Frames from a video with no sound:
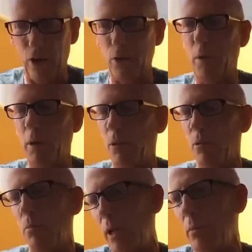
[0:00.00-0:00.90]
other
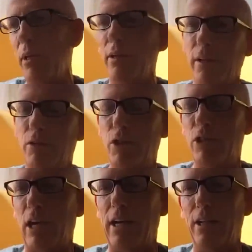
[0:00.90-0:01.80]
people, maybe if
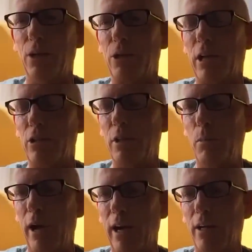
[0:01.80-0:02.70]
society also has an
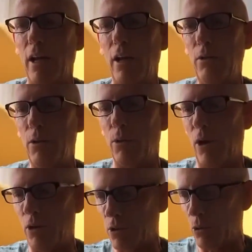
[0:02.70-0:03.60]
impact, they're
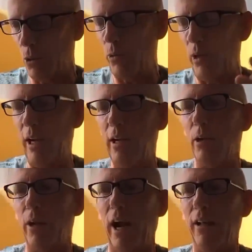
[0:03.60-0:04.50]
also
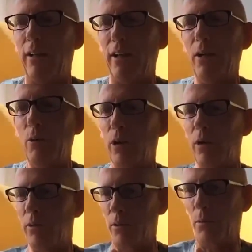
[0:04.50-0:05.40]
creating a reality
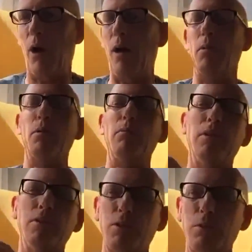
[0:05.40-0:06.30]
where the problem
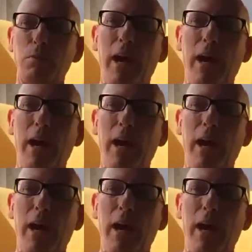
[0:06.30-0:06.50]
is